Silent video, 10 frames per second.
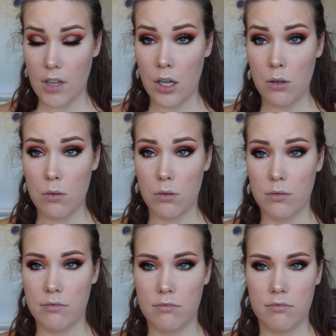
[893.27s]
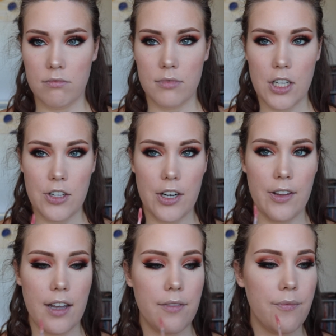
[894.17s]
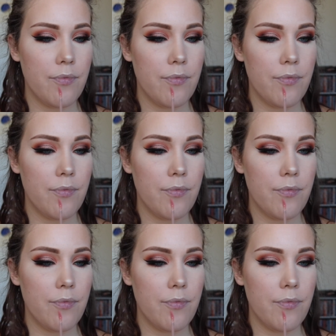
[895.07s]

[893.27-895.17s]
Oh, did you hear that?